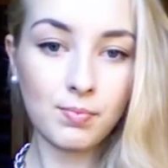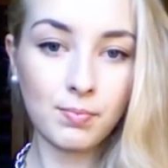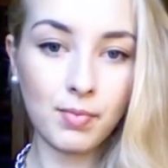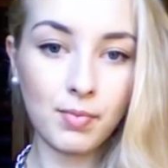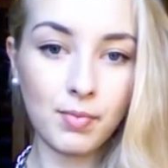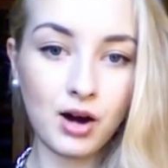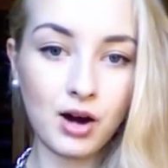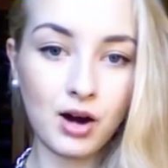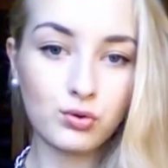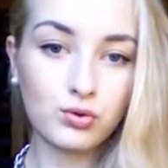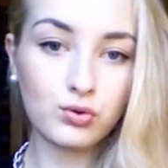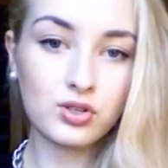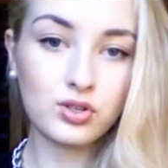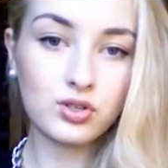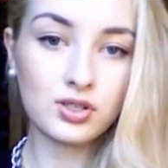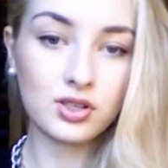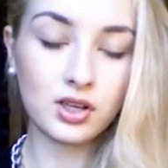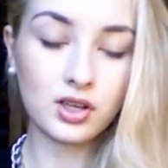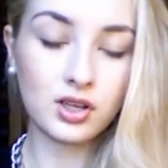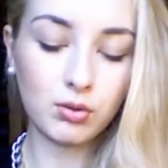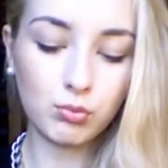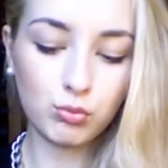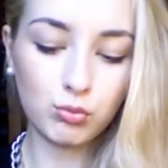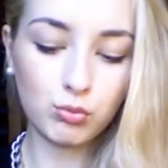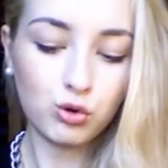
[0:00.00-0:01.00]

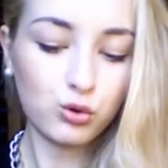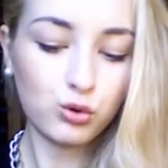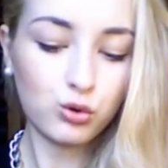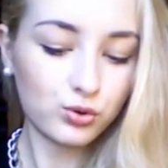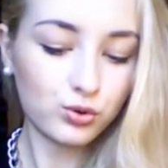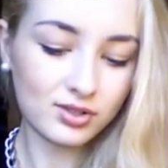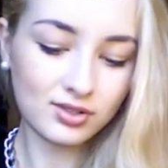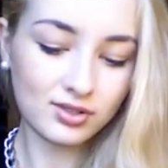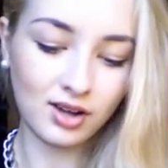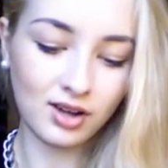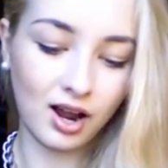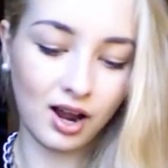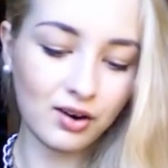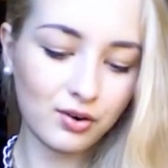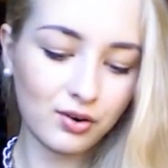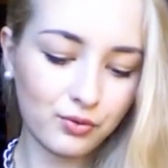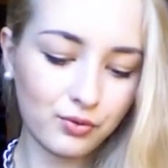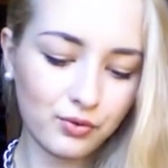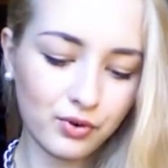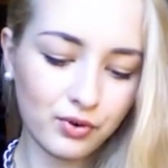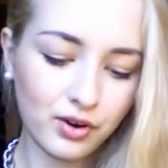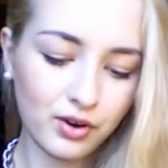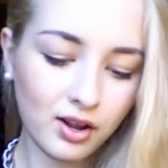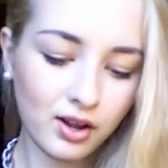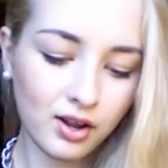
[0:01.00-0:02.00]
bouncy mousse, kind of
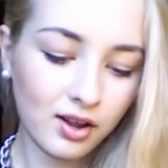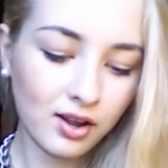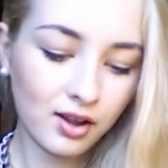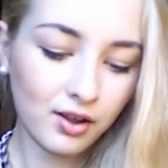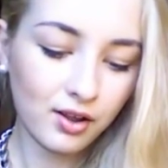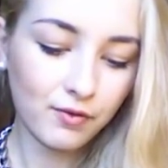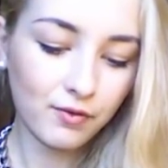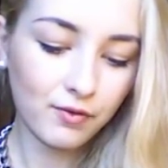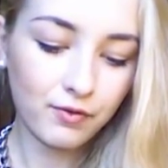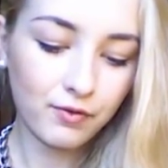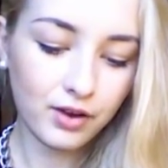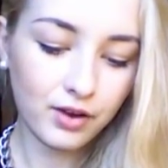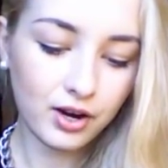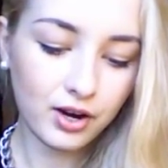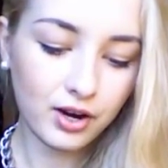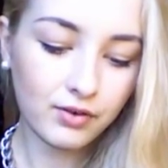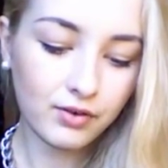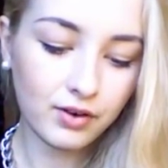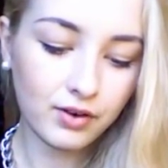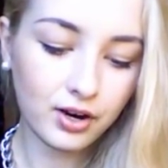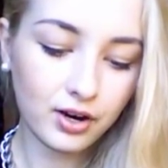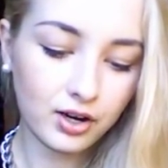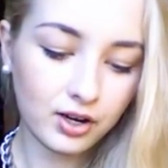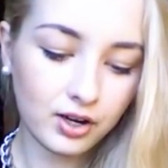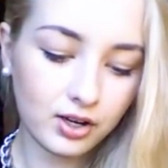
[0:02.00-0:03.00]
very
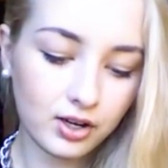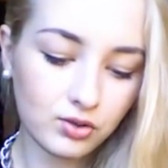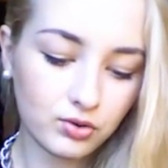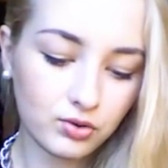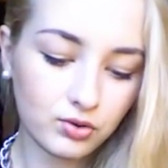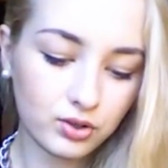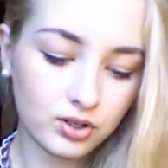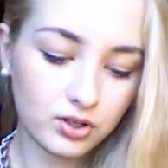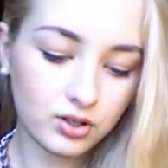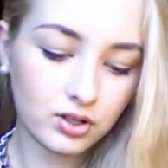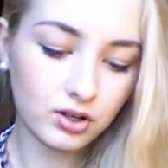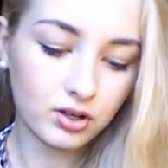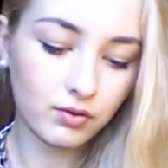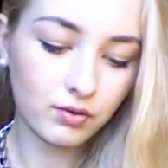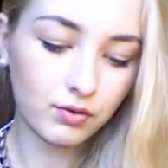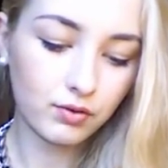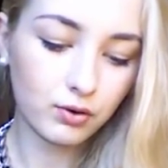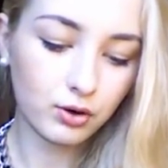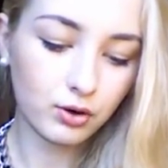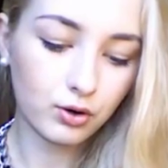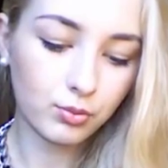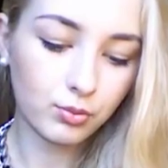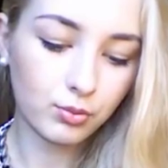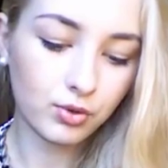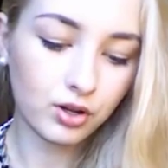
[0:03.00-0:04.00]
very interesting
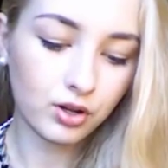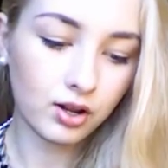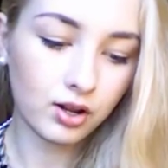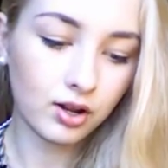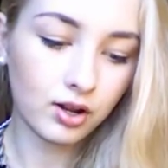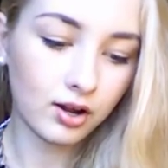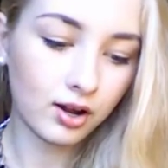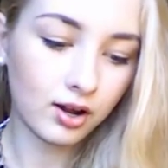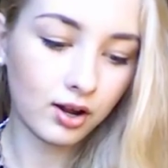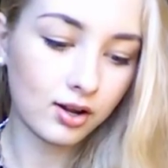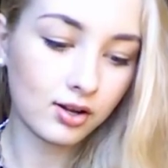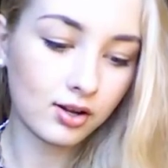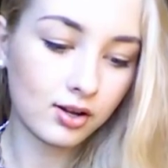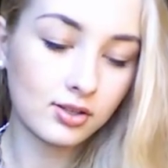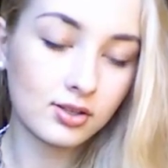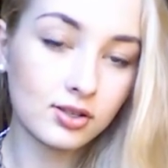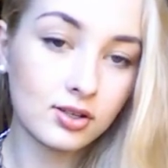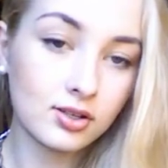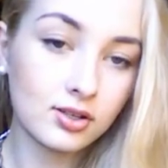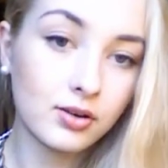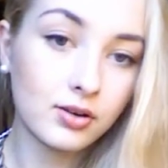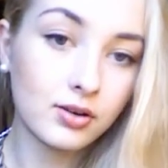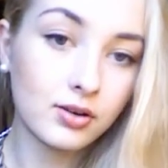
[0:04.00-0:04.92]
formula. And